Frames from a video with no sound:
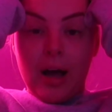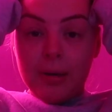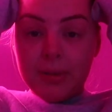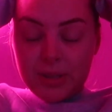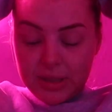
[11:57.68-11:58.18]

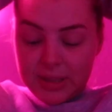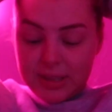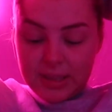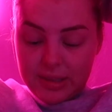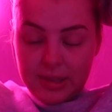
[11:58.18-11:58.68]
I'm literally
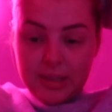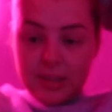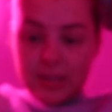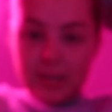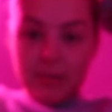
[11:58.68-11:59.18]
still
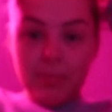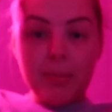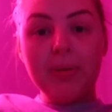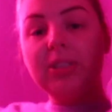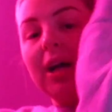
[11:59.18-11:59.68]
in my
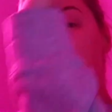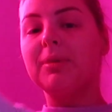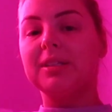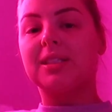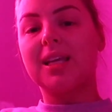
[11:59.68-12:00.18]

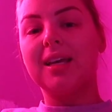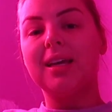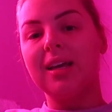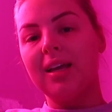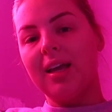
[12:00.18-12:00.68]
pajamas
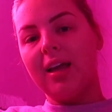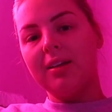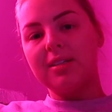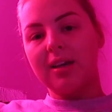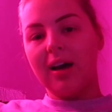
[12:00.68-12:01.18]

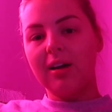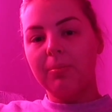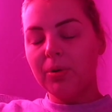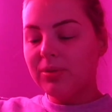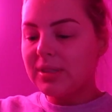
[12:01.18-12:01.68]
and
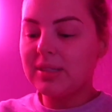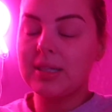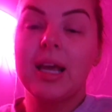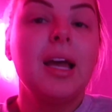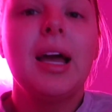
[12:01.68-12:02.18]
Ugg
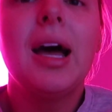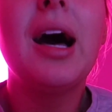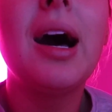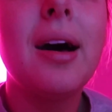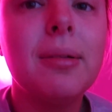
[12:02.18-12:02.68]
boots.
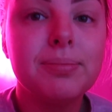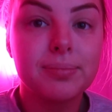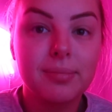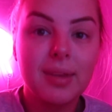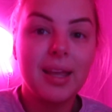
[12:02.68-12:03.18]

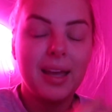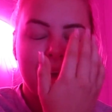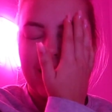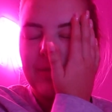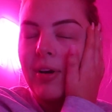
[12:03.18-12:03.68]

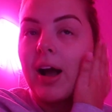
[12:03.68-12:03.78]
And